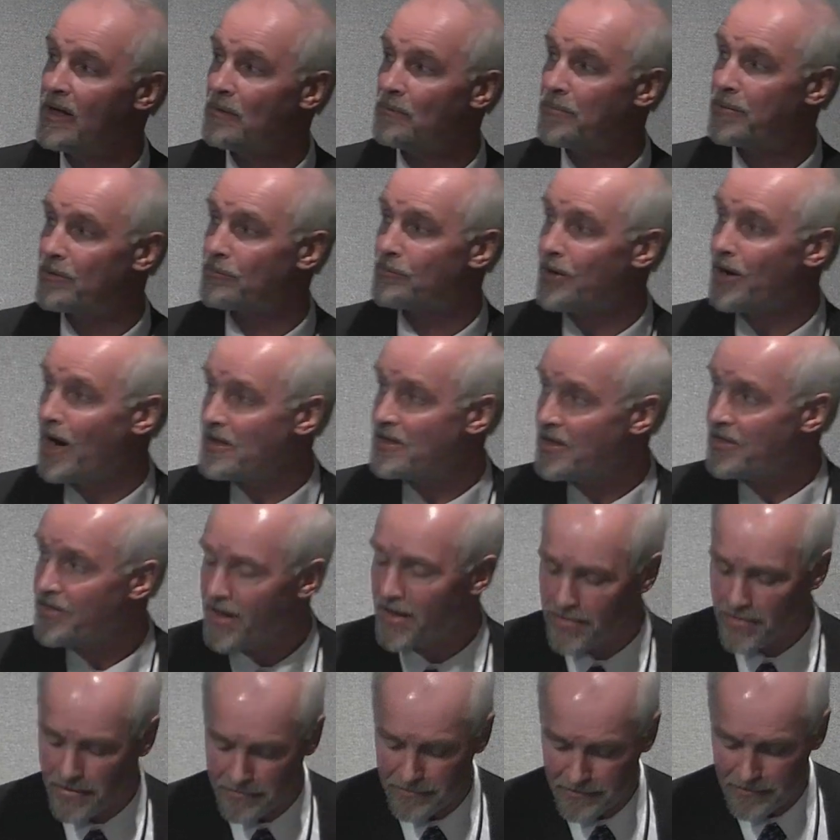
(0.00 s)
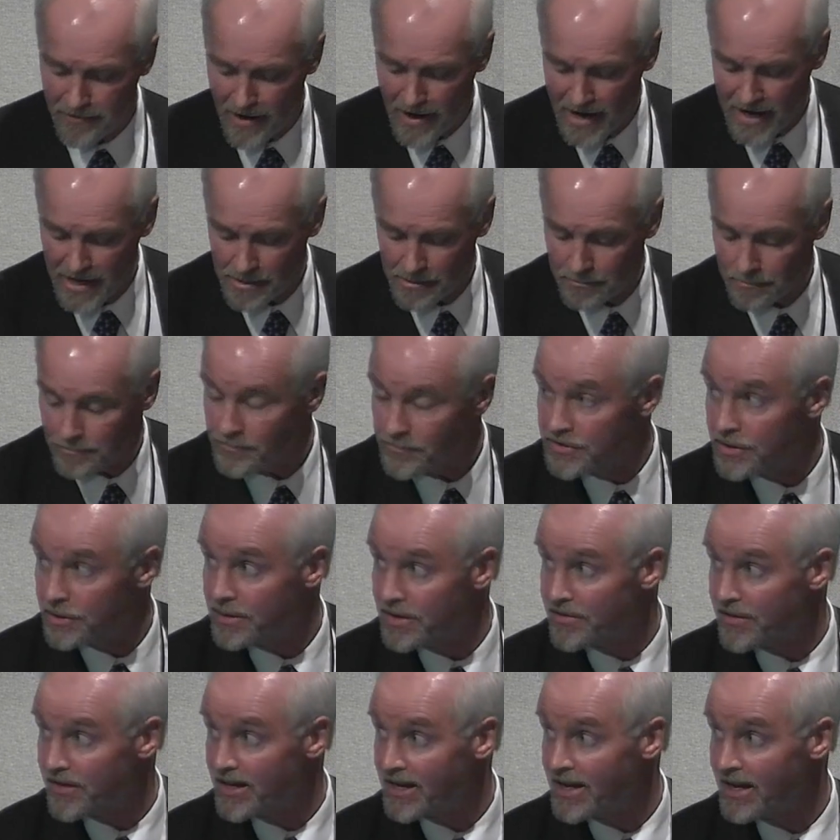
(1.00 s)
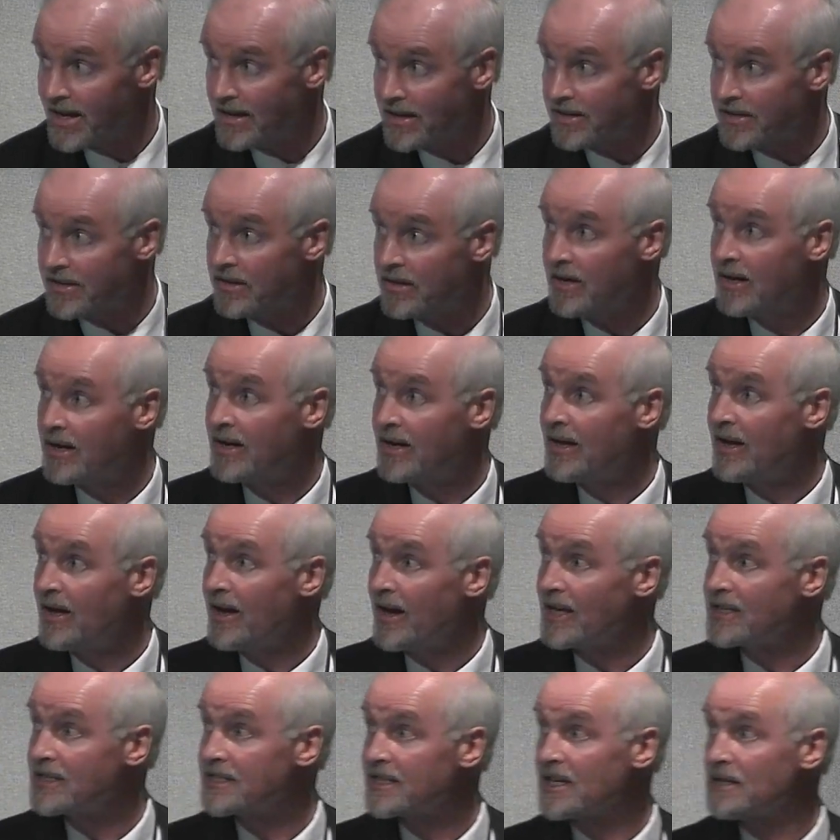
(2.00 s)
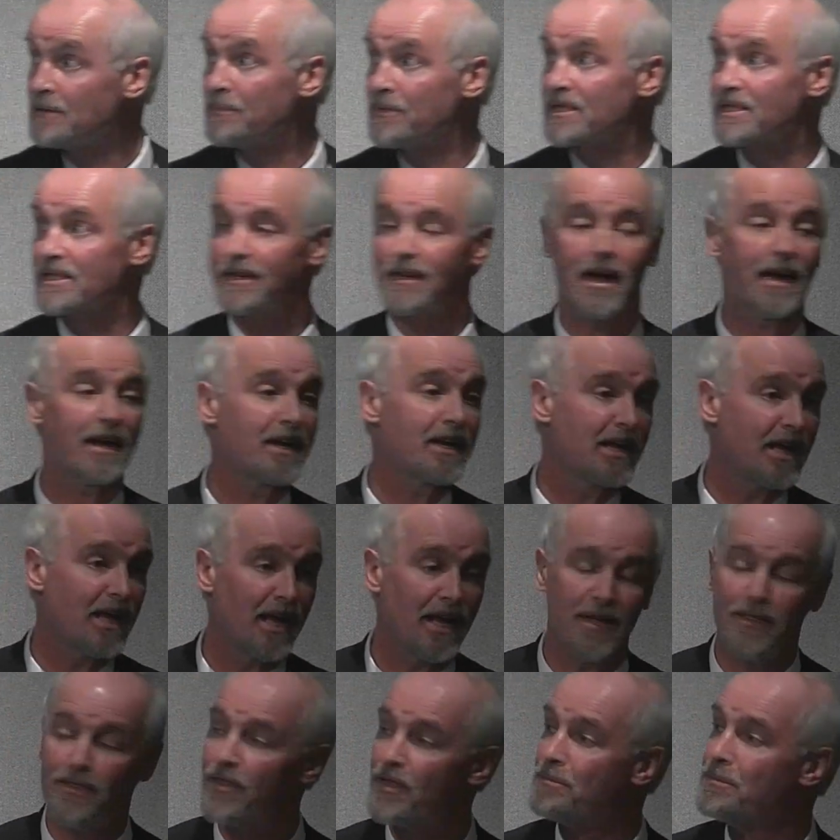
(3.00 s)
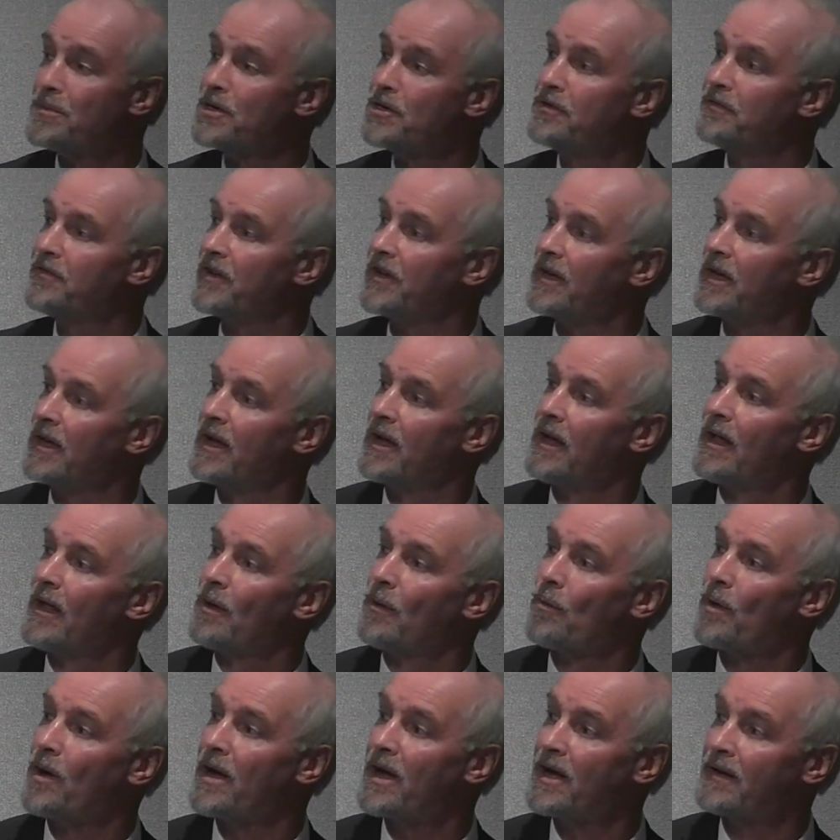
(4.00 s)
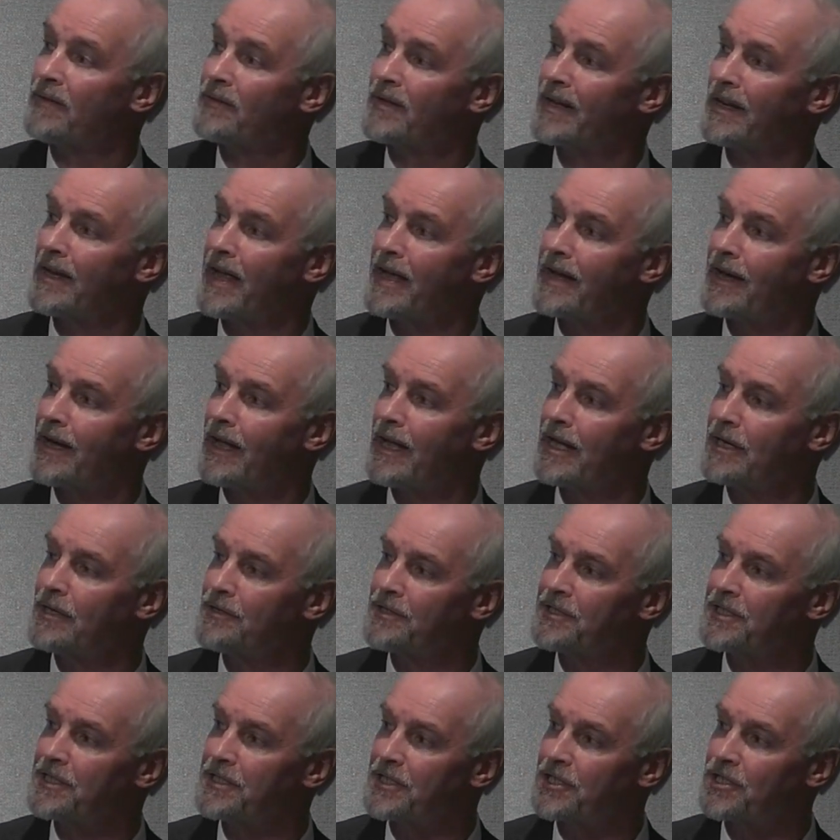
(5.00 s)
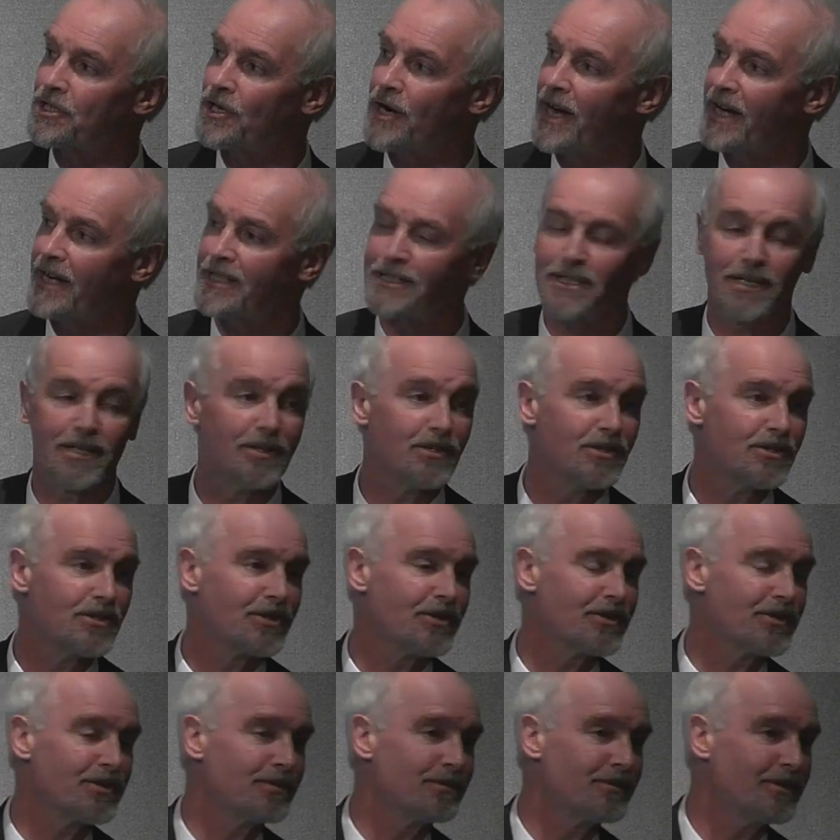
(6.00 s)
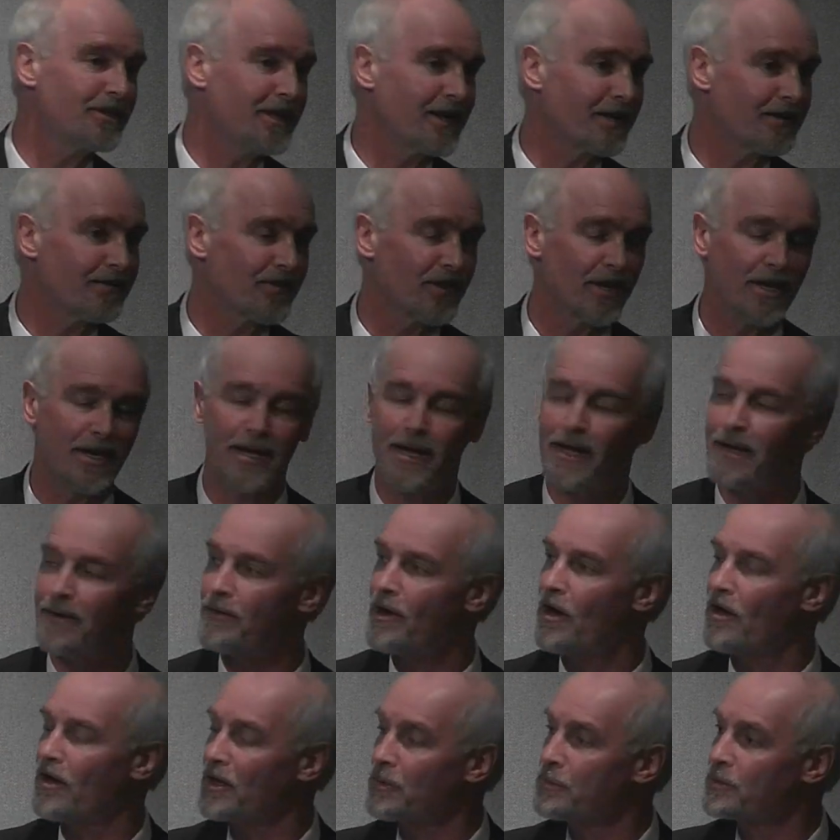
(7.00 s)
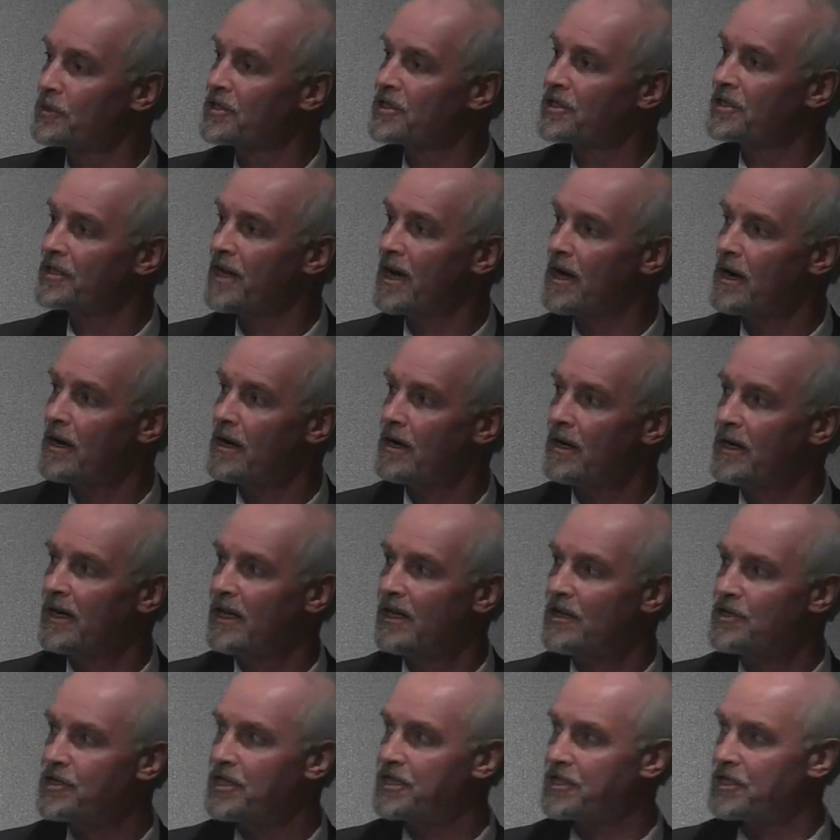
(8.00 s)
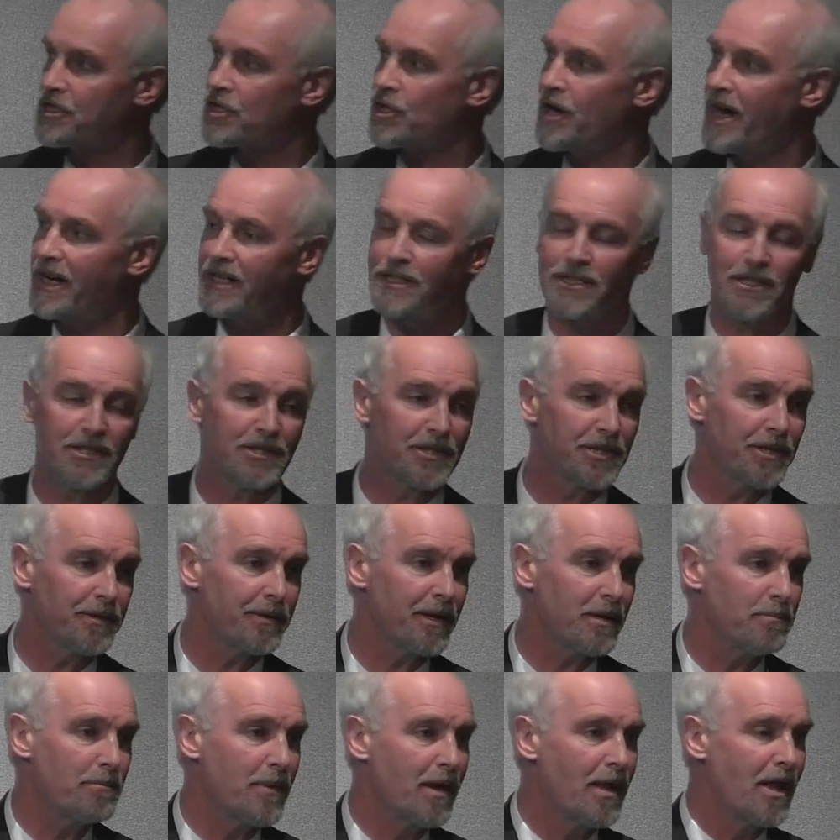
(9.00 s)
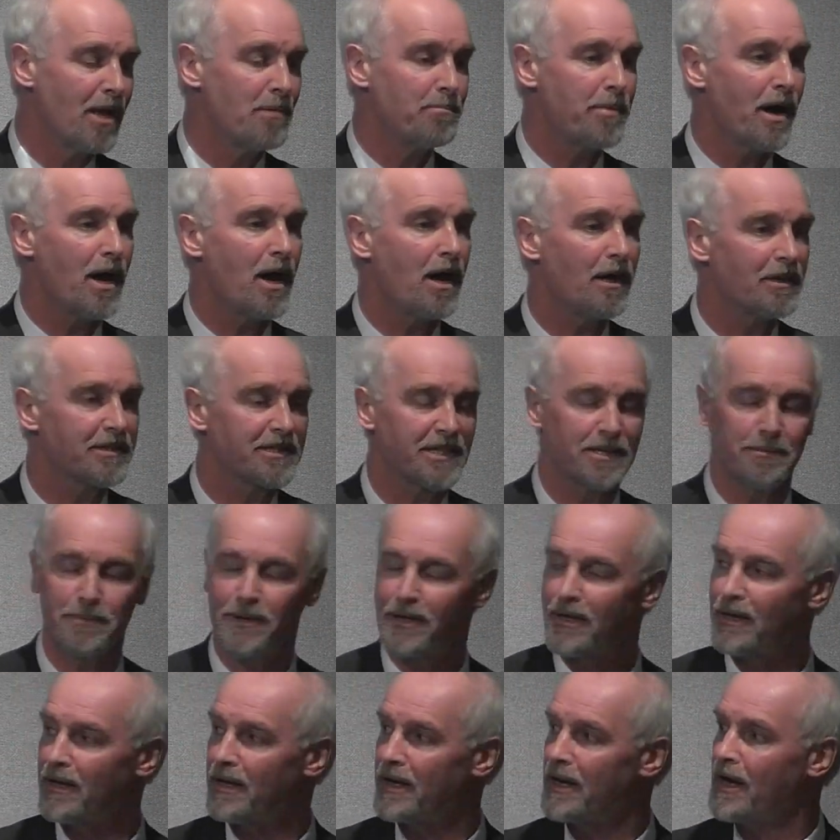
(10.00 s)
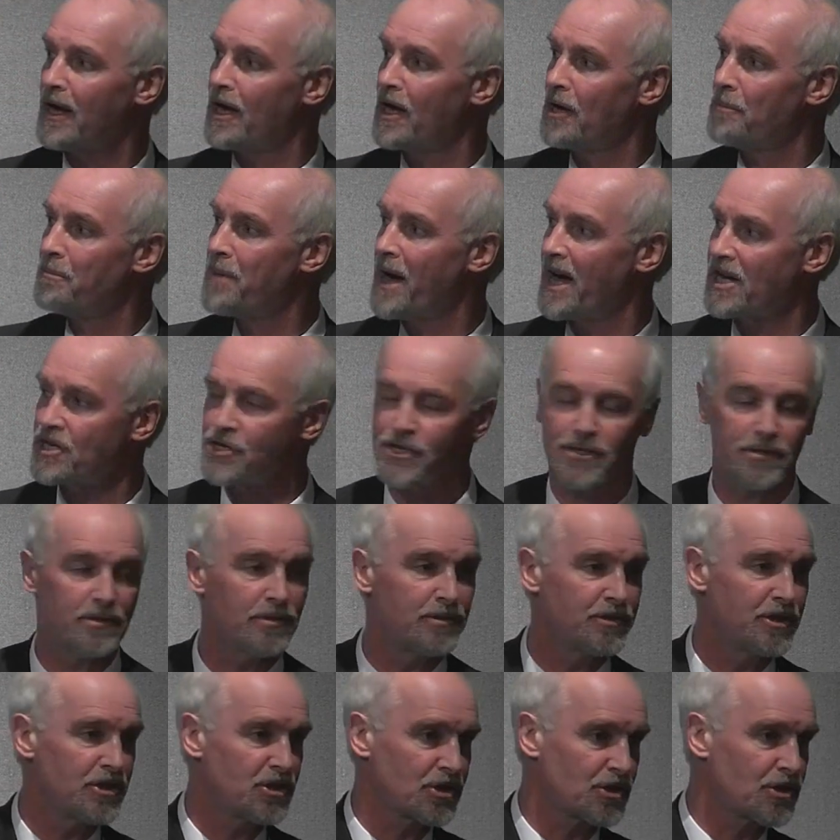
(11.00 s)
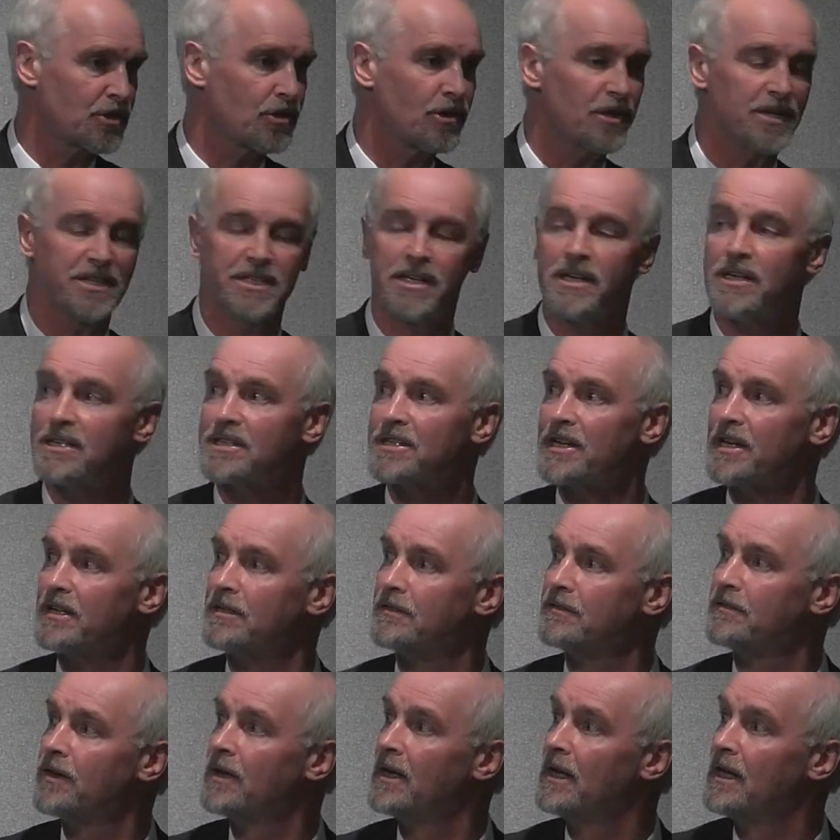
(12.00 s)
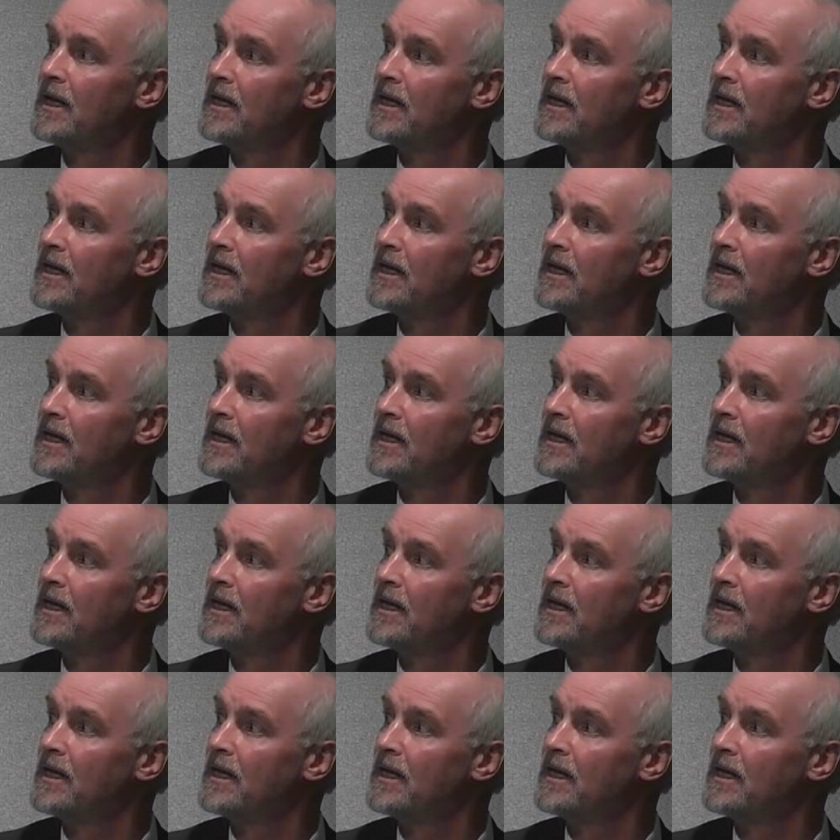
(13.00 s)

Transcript: But rather than the flame doing the killing, it's almost like in the movie where Glenn Close is attracted to you know, the uh, Hollywood star. She's attracted to him, but ultimately her passion destroys herself.